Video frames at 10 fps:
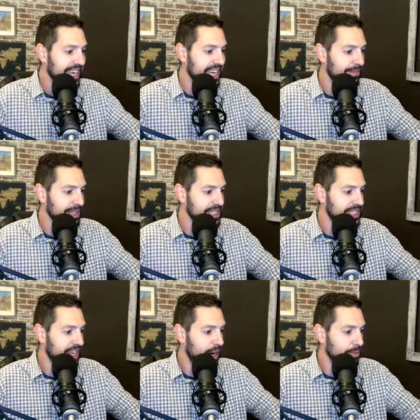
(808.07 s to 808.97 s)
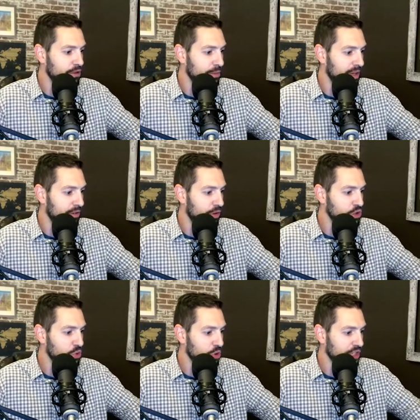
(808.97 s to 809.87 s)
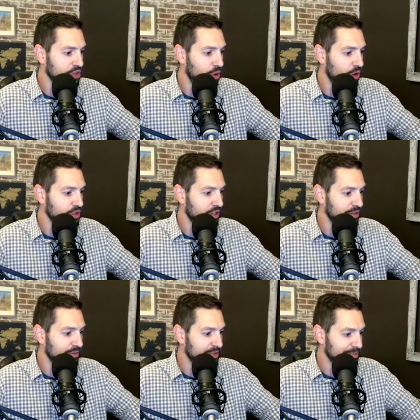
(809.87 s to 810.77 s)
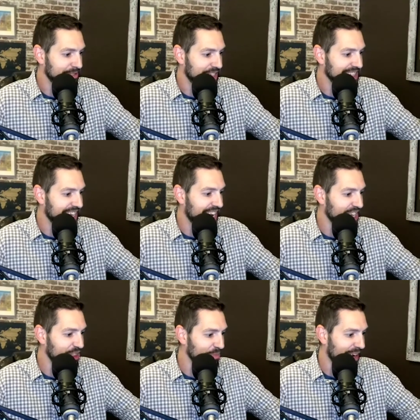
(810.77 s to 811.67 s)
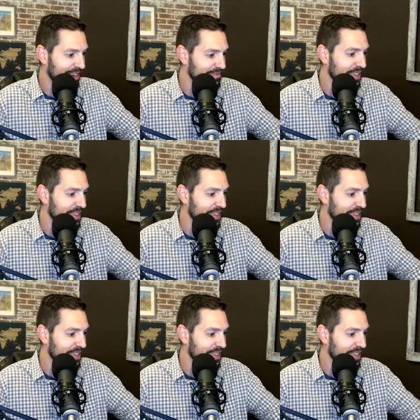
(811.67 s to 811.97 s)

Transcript: and I've been set up to be ritually tortured to death by